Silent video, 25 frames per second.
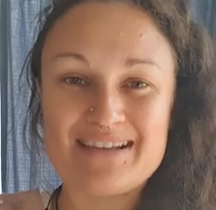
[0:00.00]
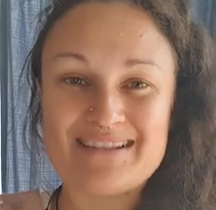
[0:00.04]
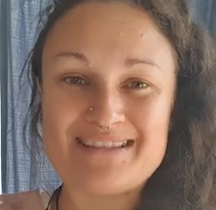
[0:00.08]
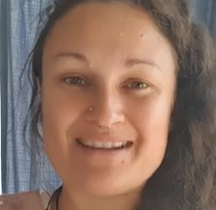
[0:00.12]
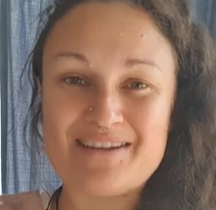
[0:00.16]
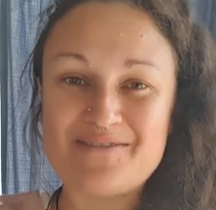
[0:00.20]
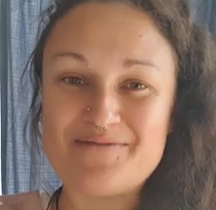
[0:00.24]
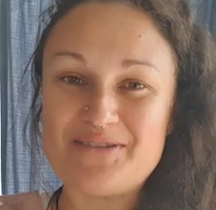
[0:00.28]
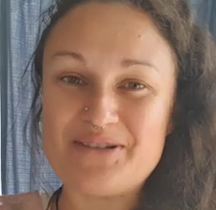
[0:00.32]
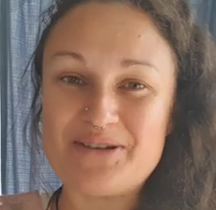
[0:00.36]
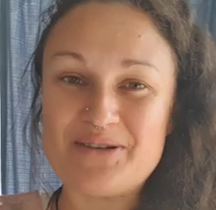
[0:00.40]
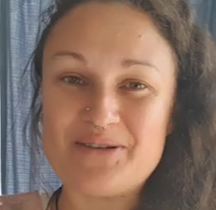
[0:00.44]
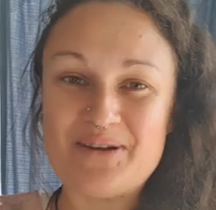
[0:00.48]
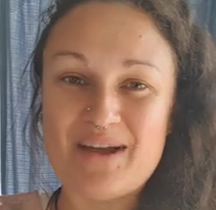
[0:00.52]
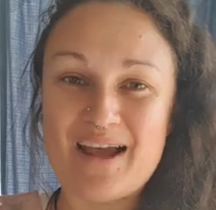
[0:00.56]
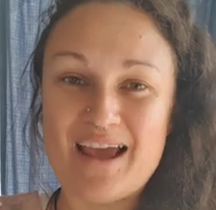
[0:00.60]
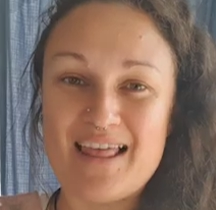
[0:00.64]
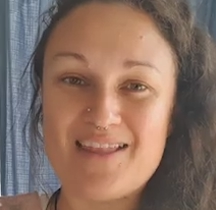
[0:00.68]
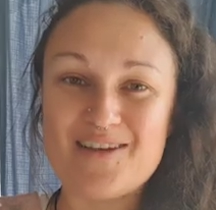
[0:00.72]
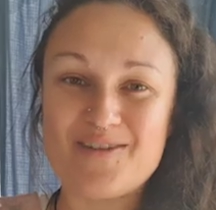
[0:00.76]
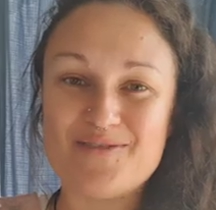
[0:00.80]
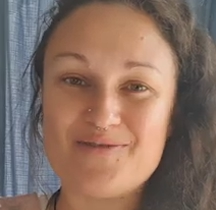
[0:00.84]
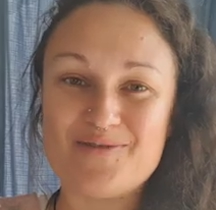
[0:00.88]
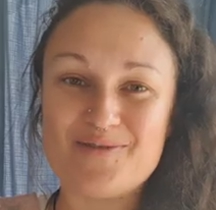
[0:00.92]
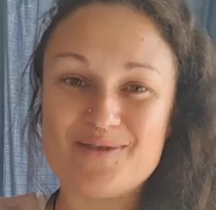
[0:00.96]
love to you. I
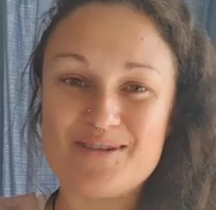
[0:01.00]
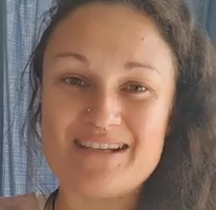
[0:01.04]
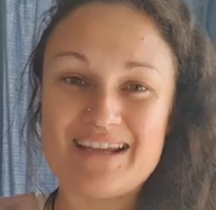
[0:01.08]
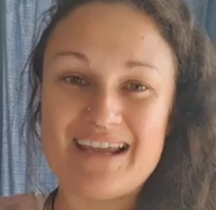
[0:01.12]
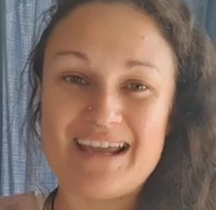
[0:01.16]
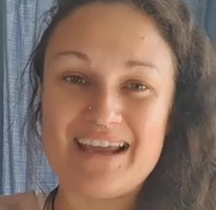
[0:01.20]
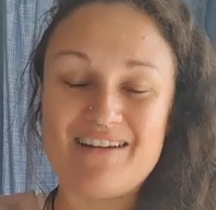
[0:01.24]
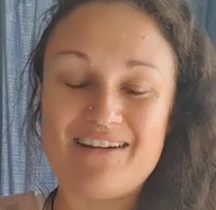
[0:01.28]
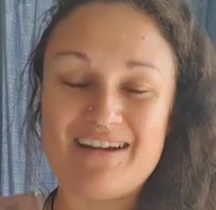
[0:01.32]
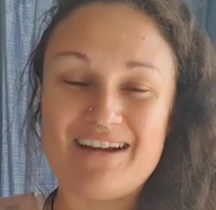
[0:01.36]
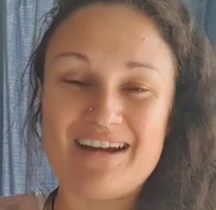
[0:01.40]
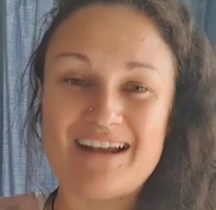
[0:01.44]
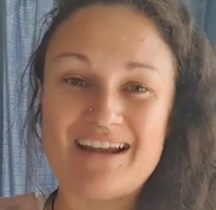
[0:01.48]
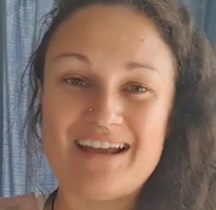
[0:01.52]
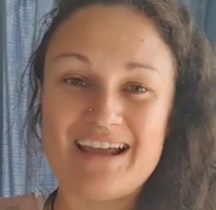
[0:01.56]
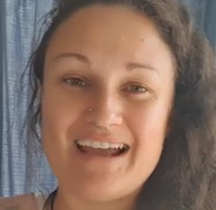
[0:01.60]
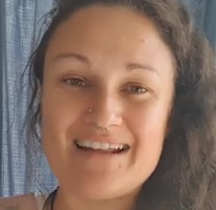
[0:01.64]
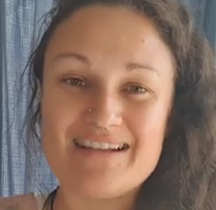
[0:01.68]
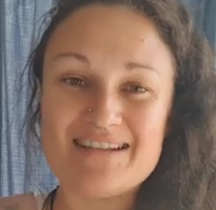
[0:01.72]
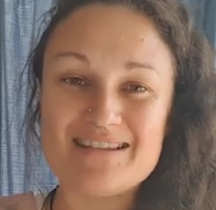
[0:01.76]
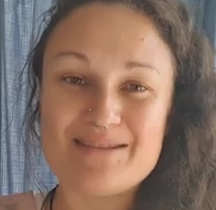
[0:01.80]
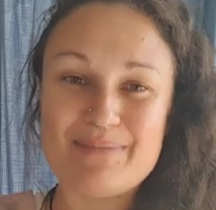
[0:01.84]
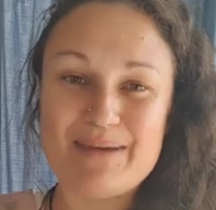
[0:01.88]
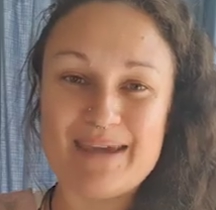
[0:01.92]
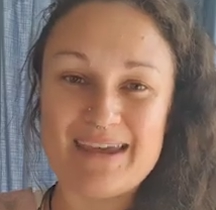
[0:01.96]
look forward to hearing and
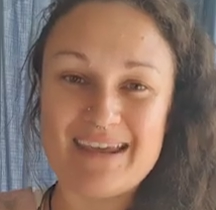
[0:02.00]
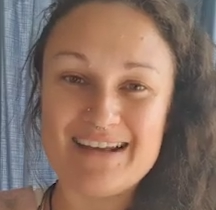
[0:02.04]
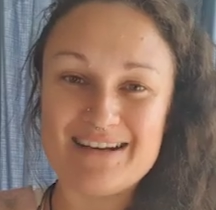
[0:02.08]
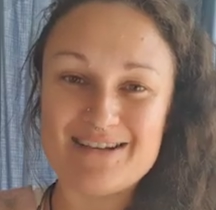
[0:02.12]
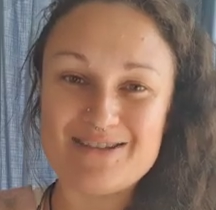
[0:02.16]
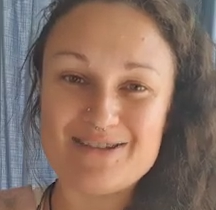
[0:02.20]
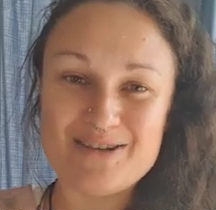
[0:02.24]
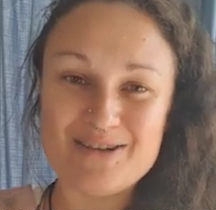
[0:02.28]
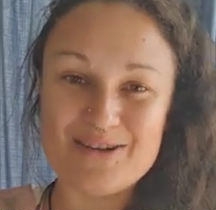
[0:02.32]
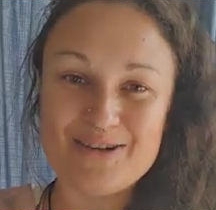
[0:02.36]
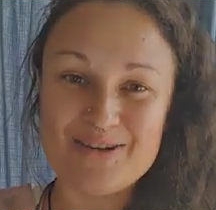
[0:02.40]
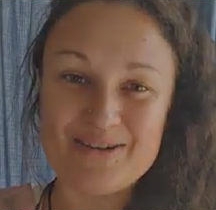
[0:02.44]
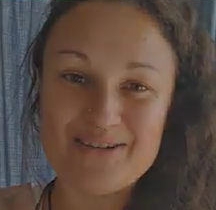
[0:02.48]
speaking to you